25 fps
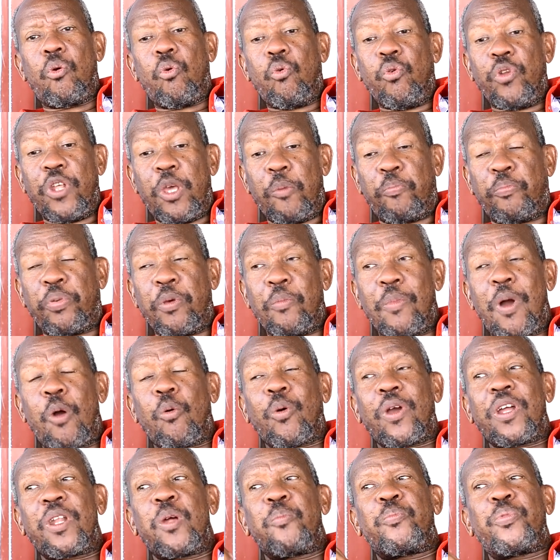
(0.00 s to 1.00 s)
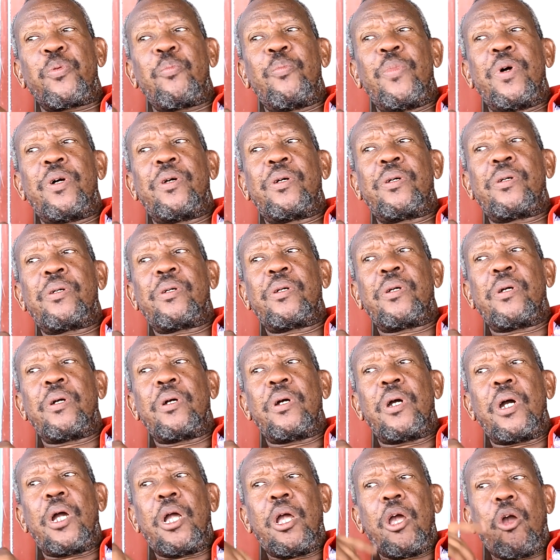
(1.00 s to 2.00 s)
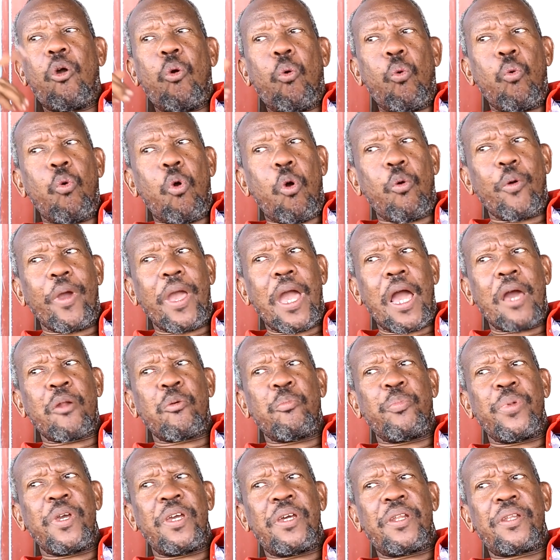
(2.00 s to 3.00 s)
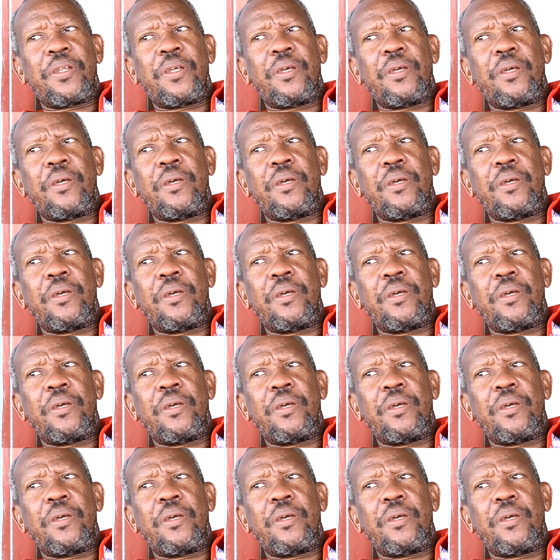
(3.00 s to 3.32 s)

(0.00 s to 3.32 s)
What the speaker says: uri pima ukanapima wowe Albert